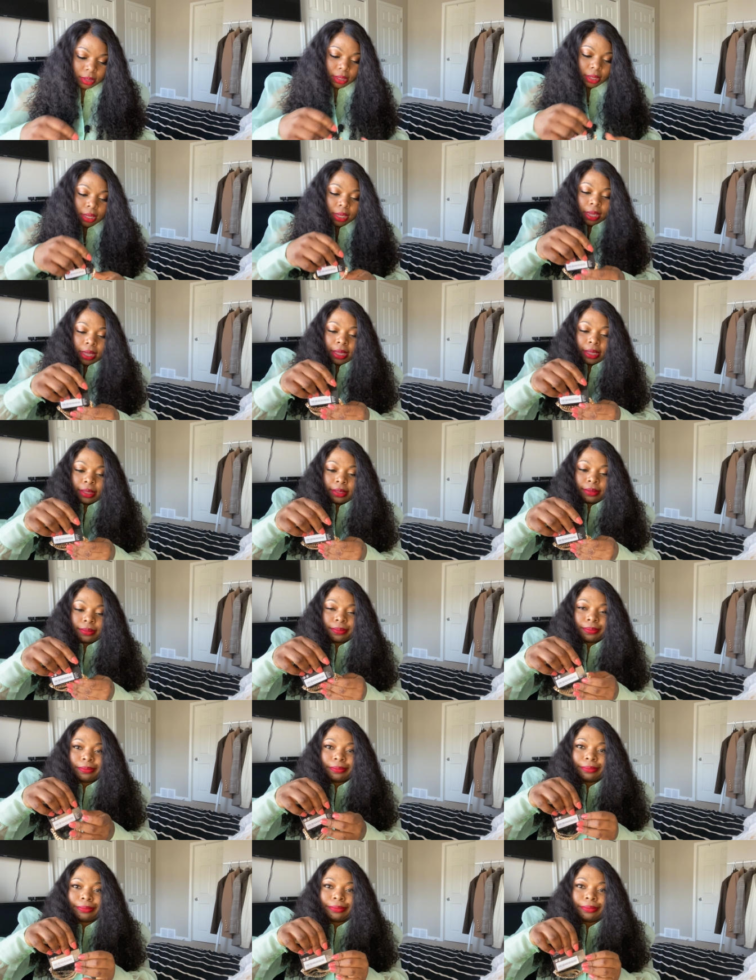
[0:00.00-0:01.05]
Yeah.
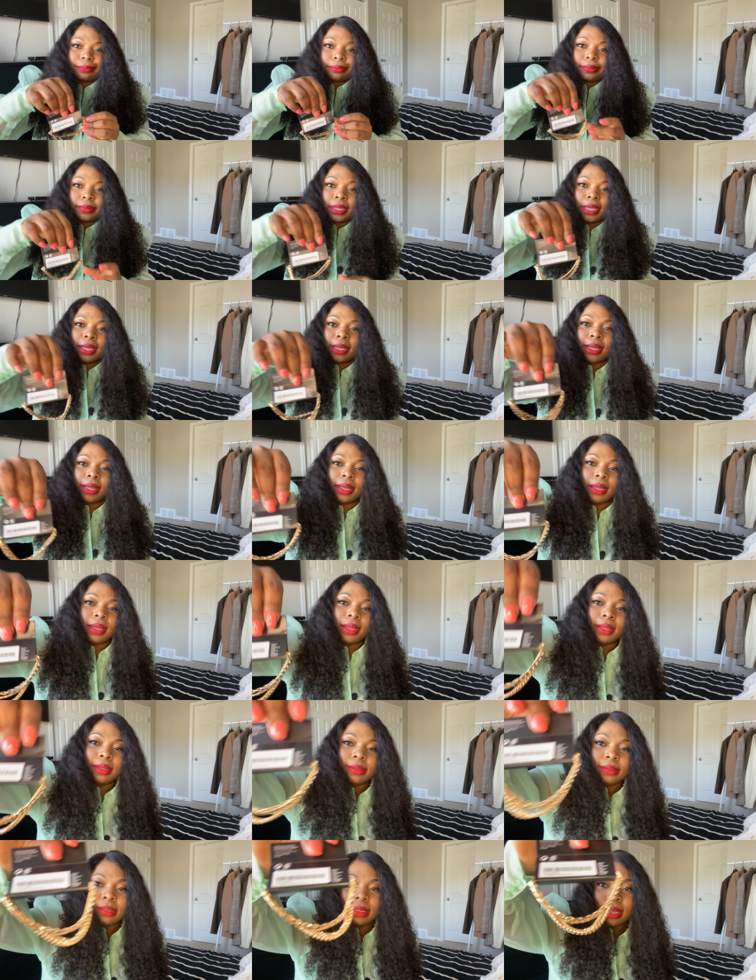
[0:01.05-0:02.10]

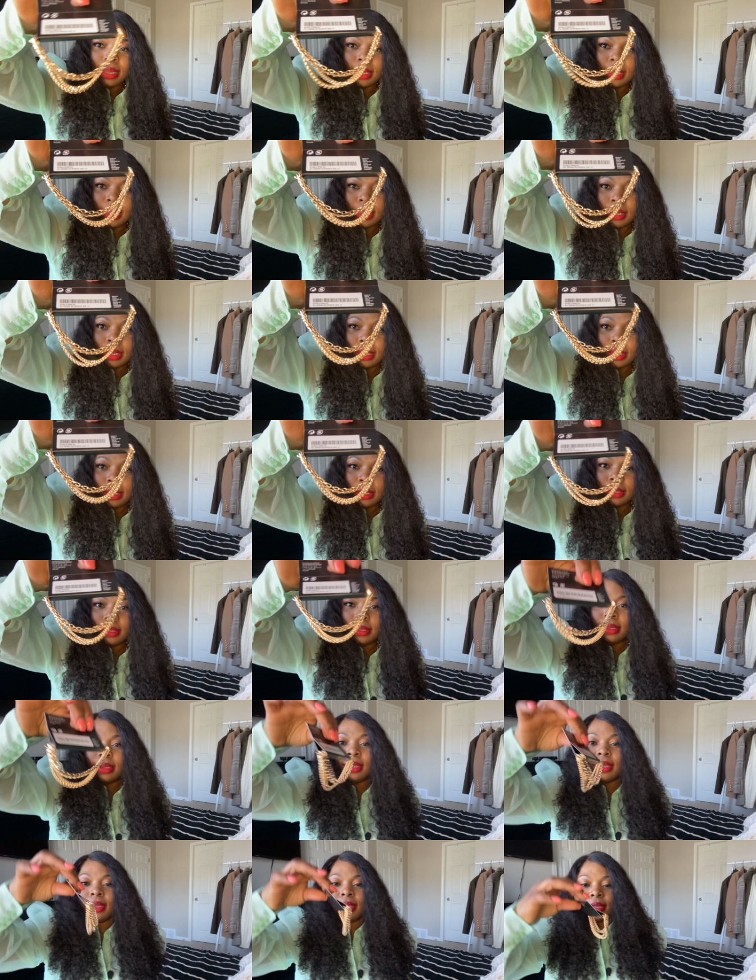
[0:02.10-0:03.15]
It's like a
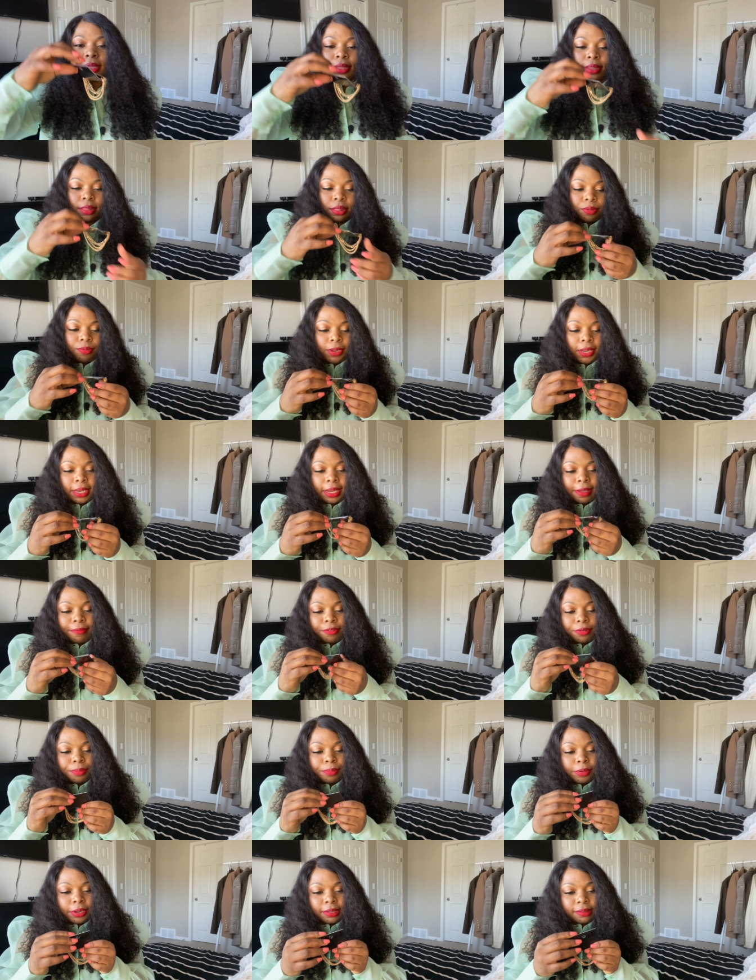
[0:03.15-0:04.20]

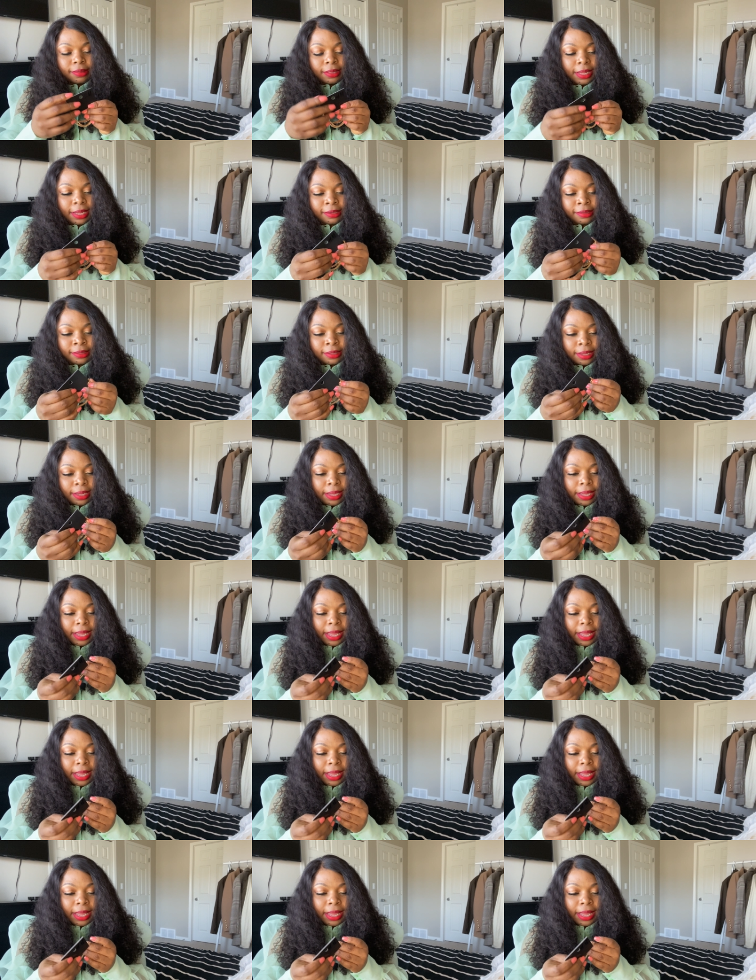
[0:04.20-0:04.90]
three-level bracelet.